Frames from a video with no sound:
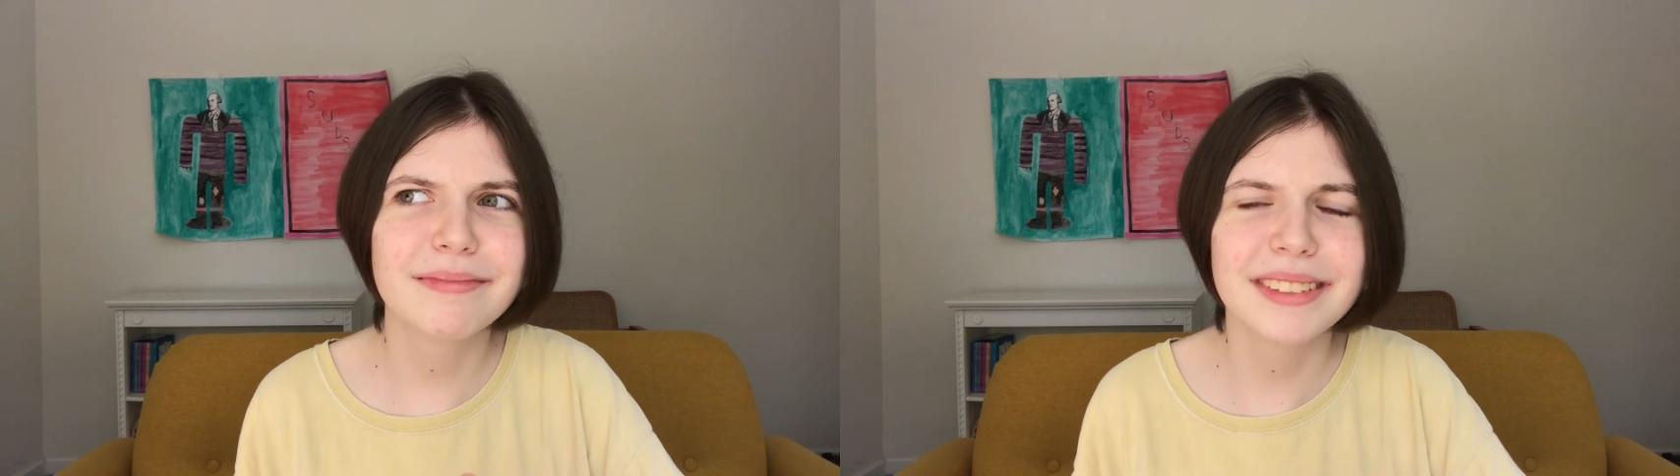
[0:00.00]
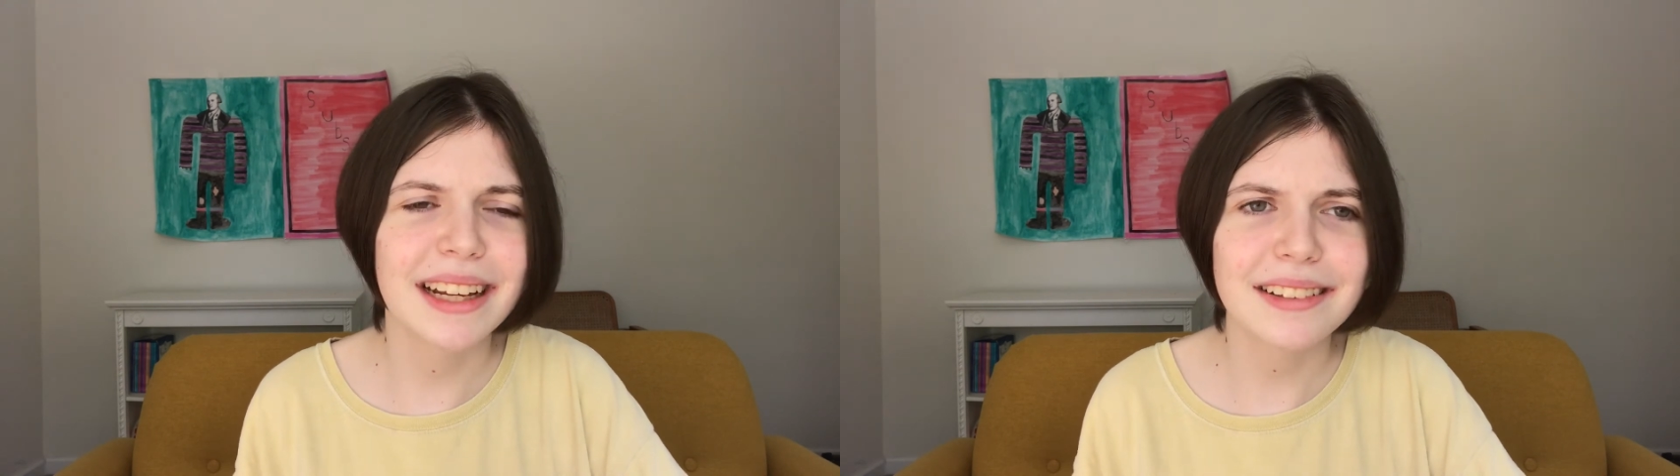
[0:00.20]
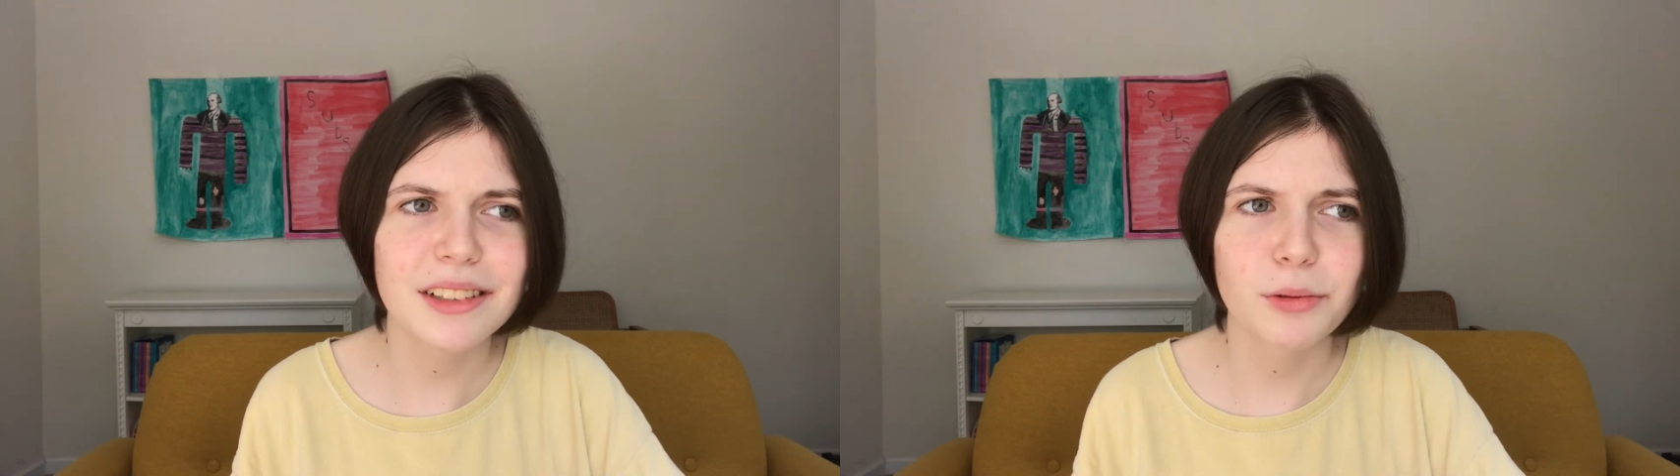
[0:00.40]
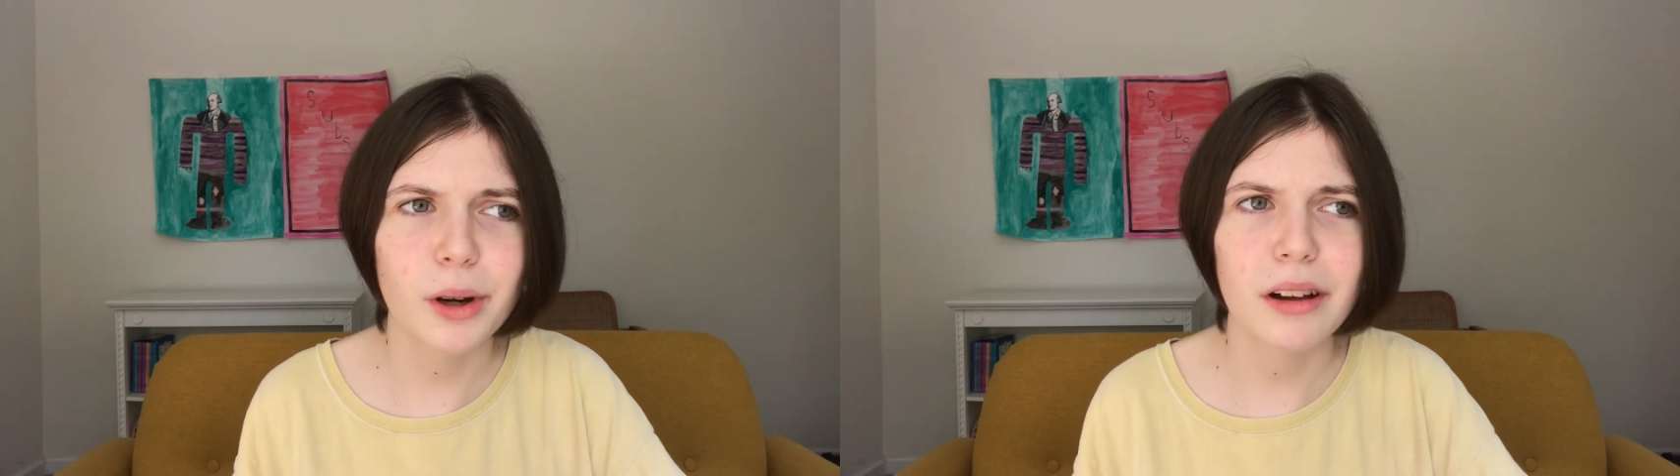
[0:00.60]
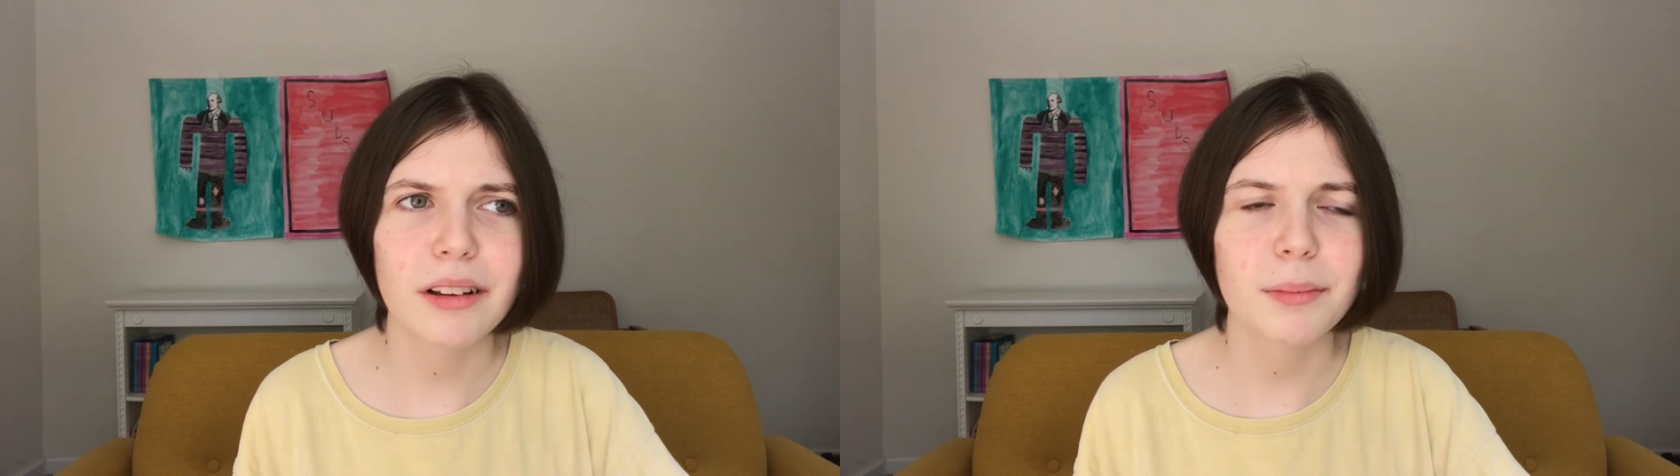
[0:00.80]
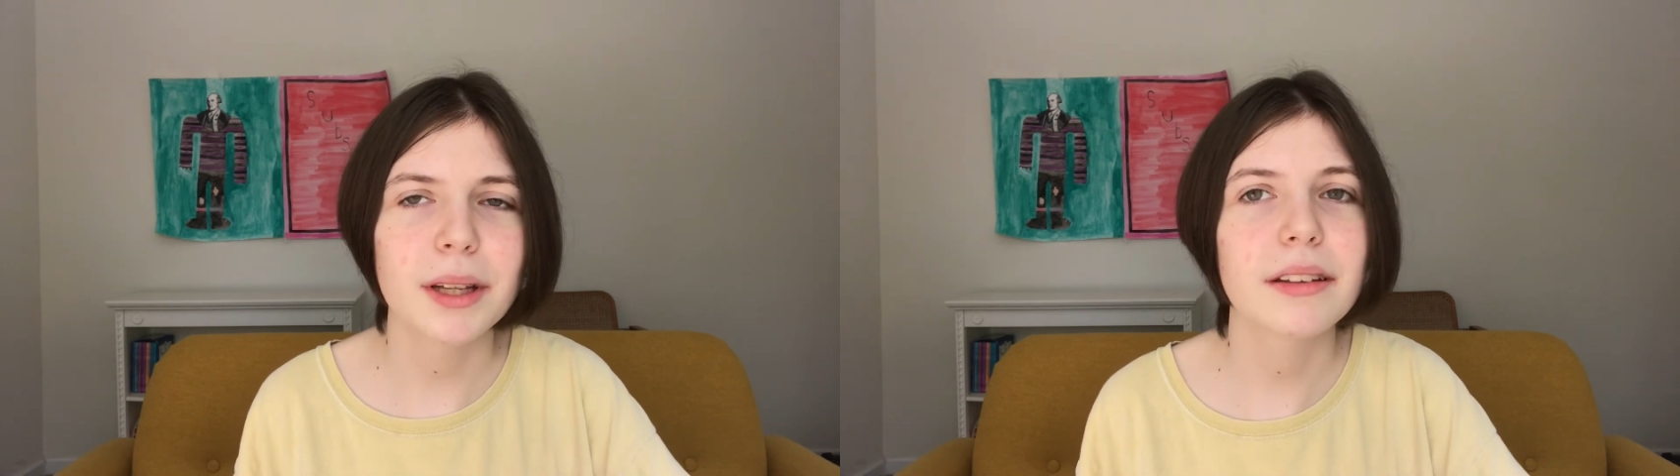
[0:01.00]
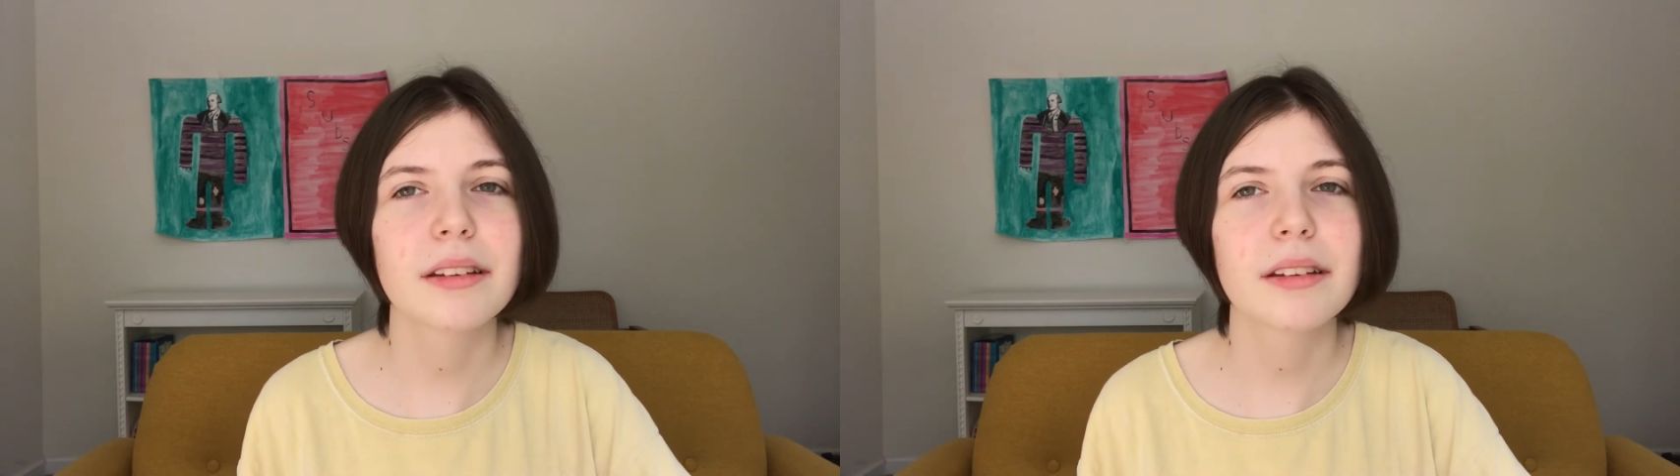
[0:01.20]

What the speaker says: dates of when I'll